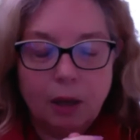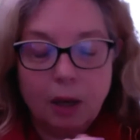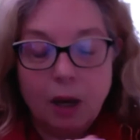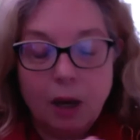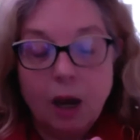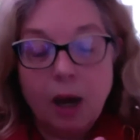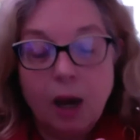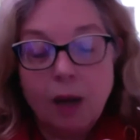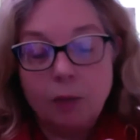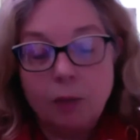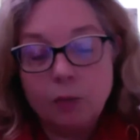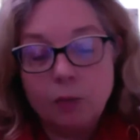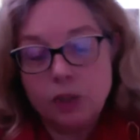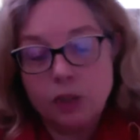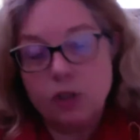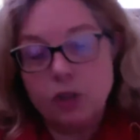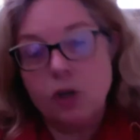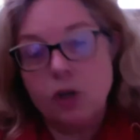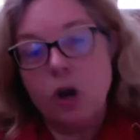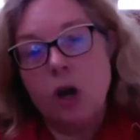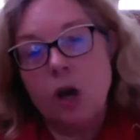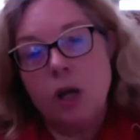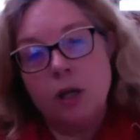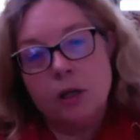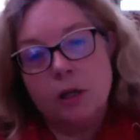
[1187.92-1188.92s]
I was
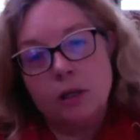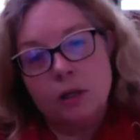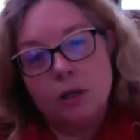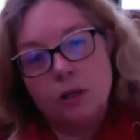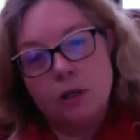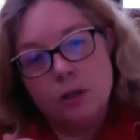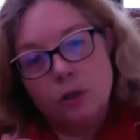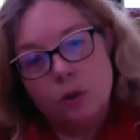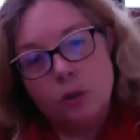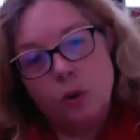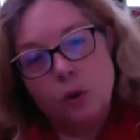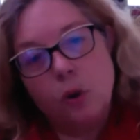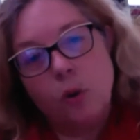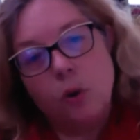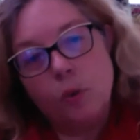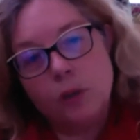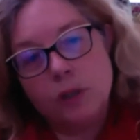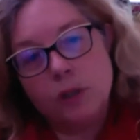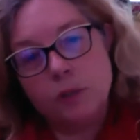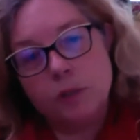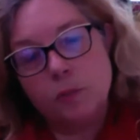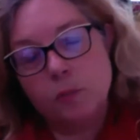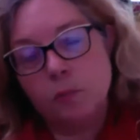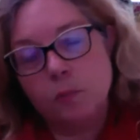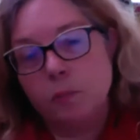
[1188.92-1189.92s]
taught to
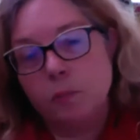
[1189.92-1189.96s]
always